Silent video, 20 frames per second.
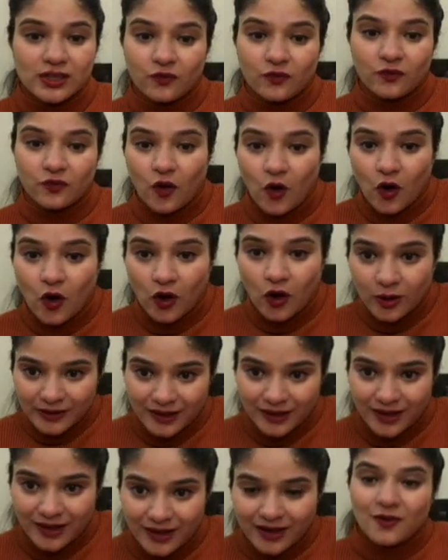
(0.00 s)

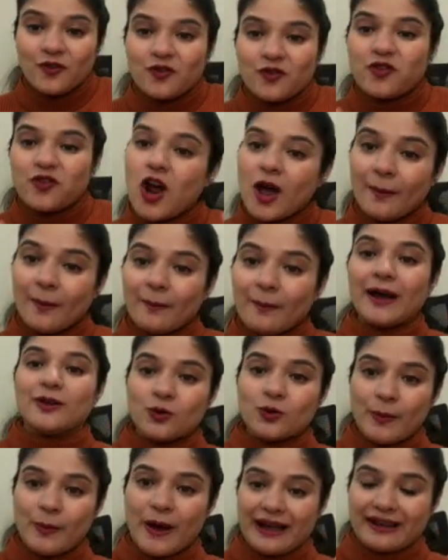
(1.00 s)
formula from
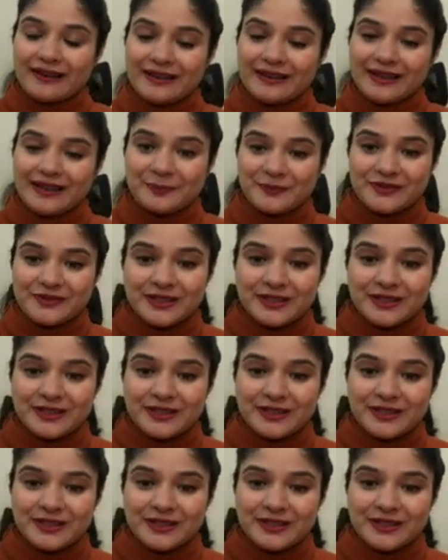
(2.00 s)
IUPAC names.